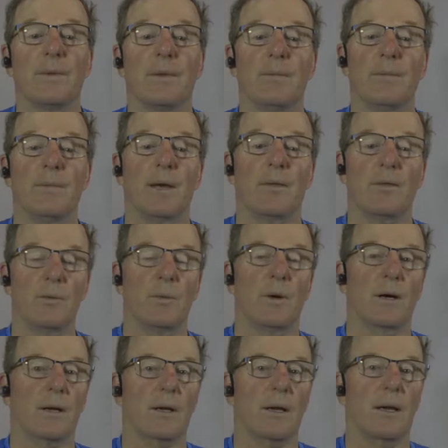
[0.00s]
Matthew,
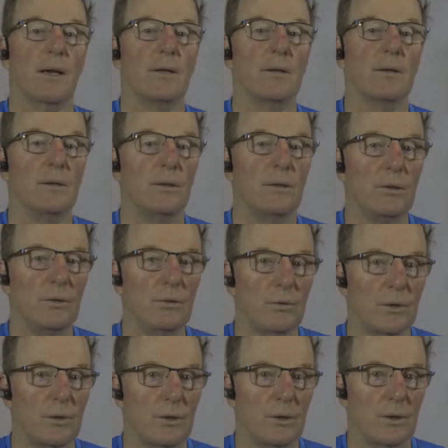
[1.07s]
Mark, and Luke.